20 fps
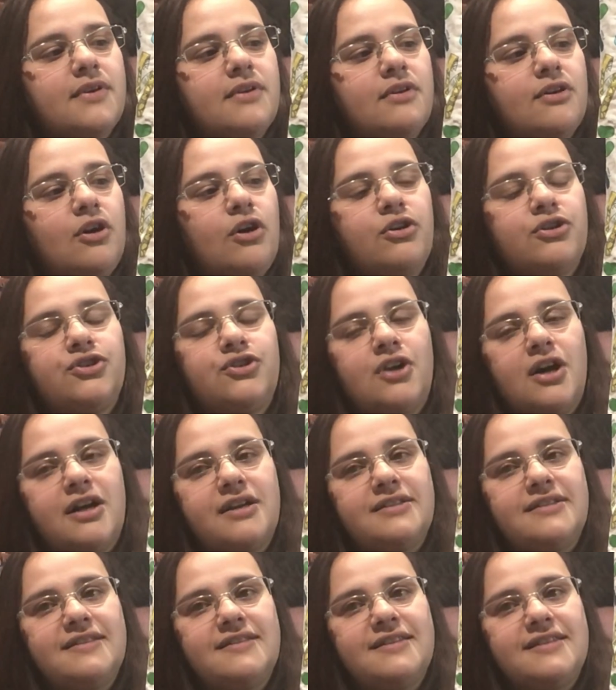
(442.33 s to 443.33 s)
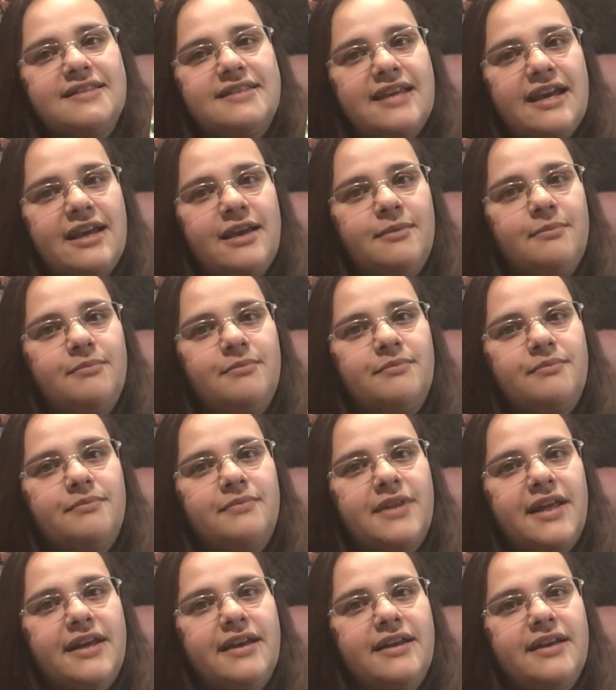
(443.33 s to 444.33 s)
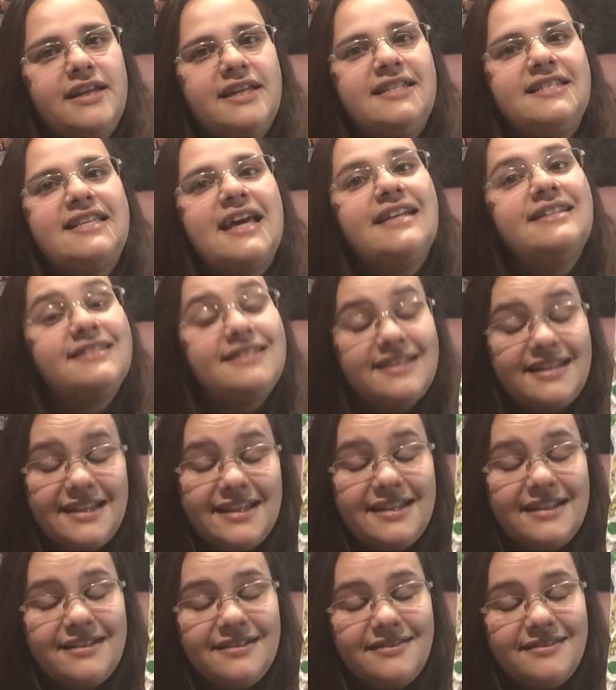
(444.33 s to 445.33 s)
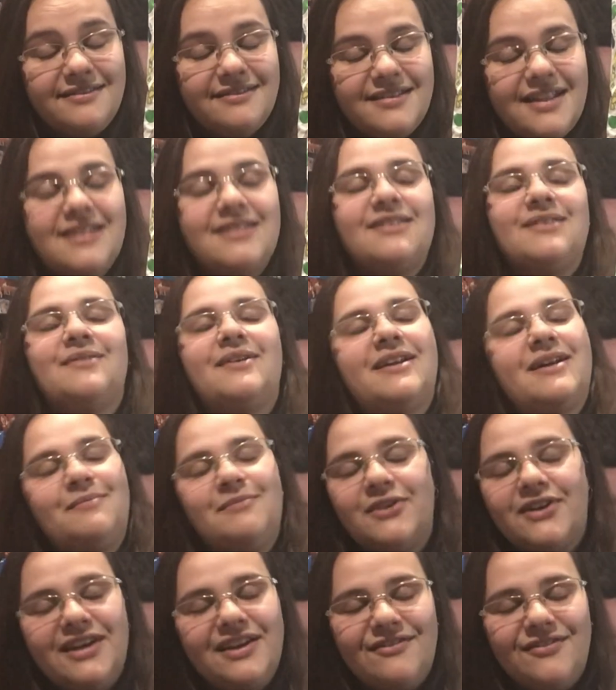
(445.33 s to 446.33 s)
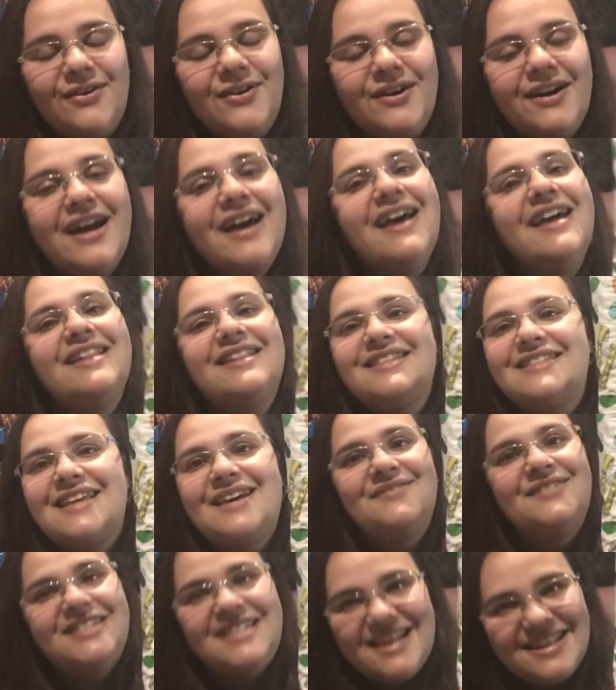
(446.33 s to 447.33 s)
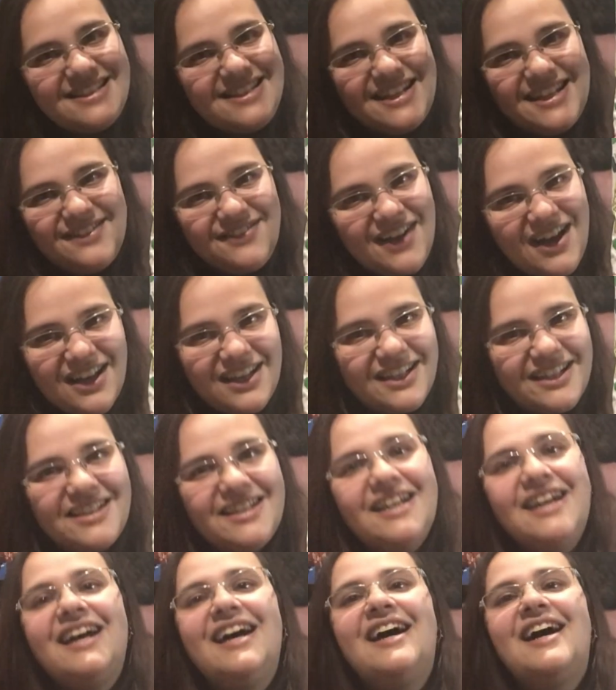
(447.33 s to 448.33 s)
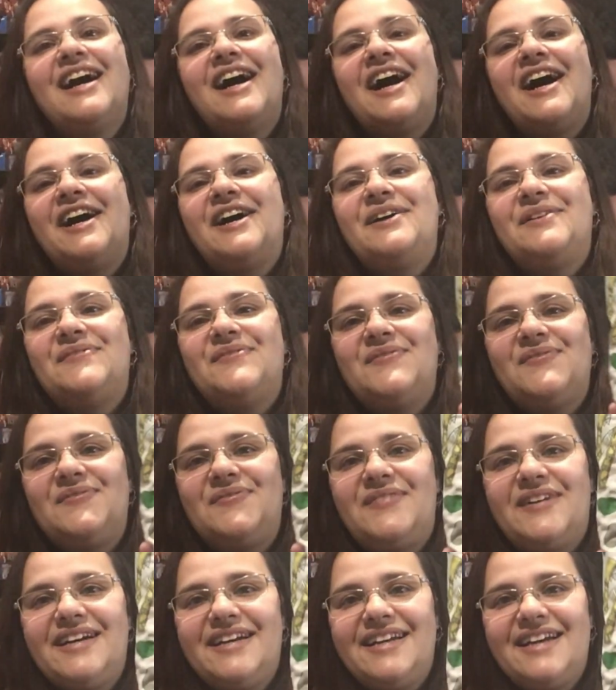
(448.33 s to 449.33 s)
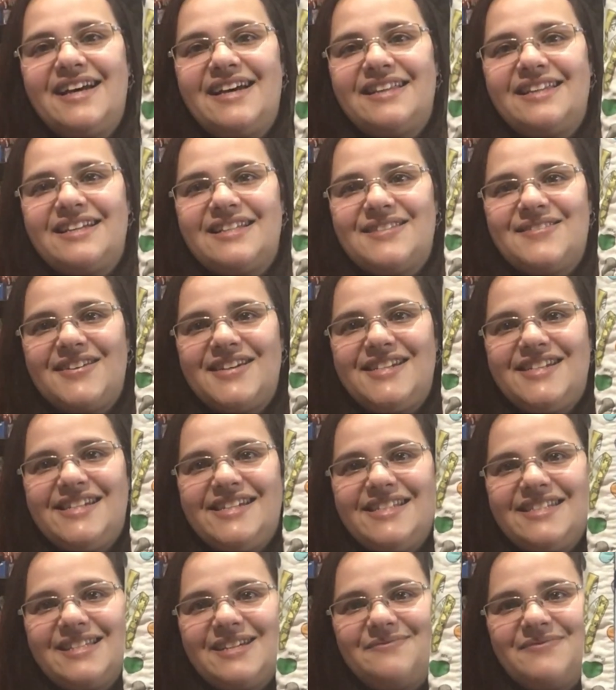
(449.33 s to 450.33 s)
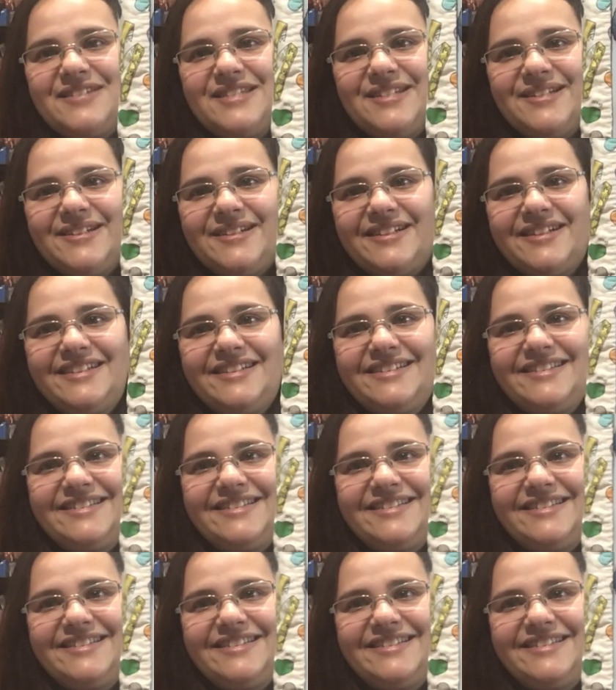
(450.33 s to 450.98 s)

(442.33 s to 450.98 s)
contrast and the same like intensity. That's the word I'm looking for. The same intensity of color. But yeah, that's where she's up to.